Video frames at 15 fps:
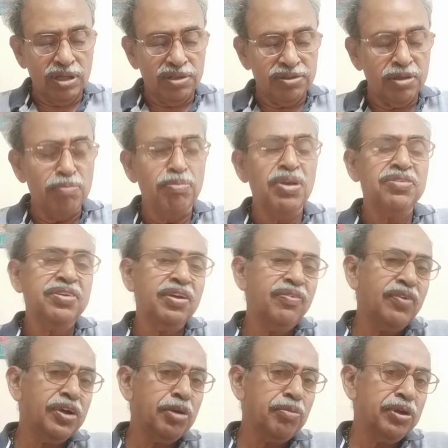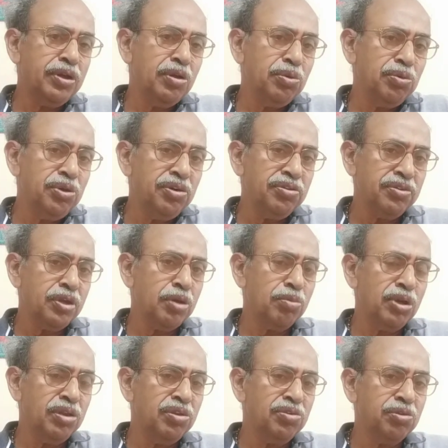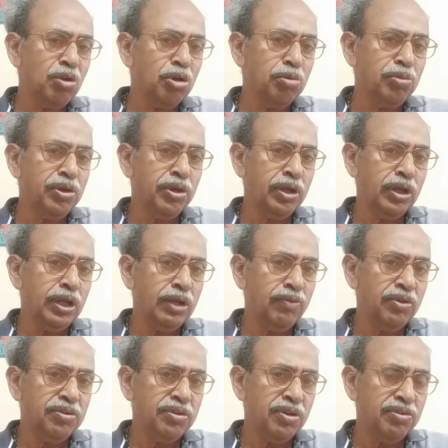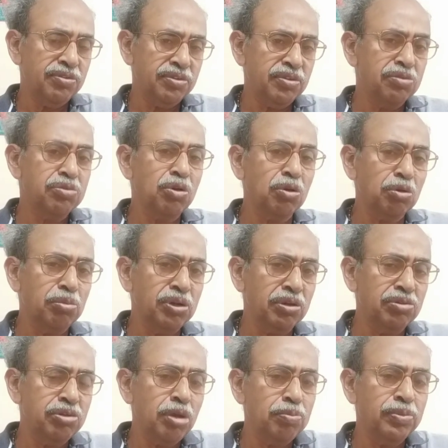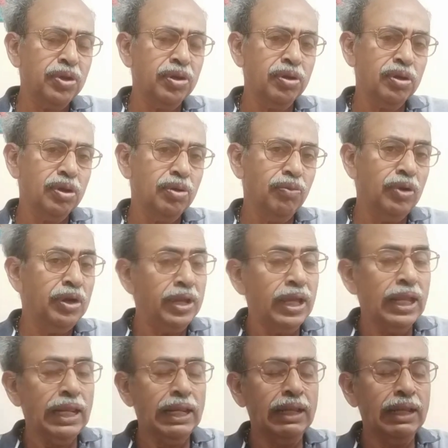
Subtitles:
Some basic fundamental units novel in the stoichiometric equations, the stoichiometric chapter will deal.